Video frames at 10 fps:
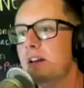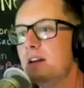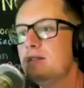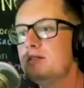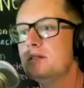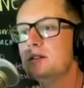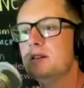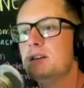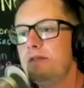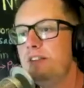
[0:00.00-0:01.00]
And
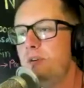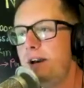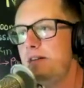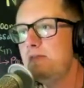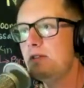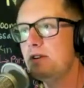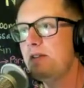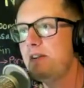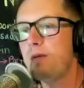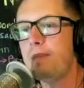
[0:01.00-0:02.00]
if you have a
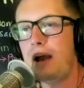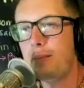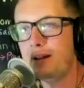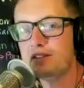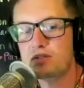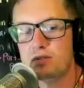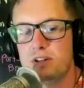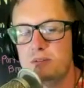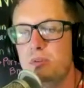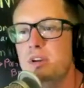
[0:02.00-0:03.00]
favorite Batman
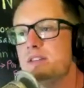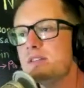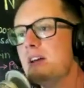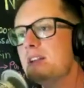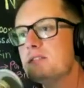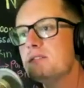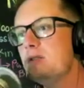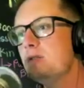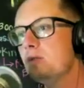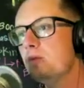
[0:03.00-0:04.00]
story, please let us
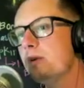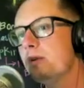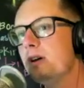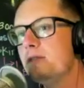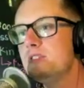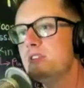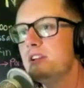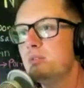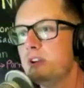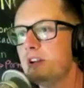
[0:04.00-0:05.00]
know. We would love to
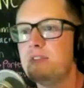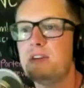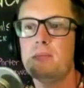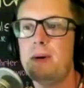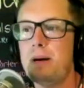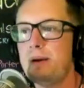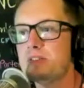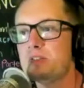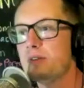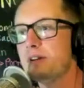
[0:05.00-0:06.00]
hear what your favorite Batman
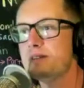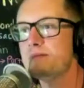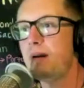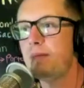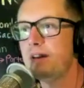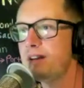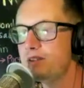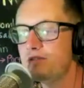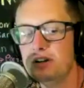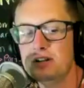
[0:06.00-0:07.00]
story is. Batman Day
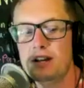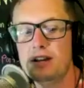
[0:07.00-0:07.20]
is fun.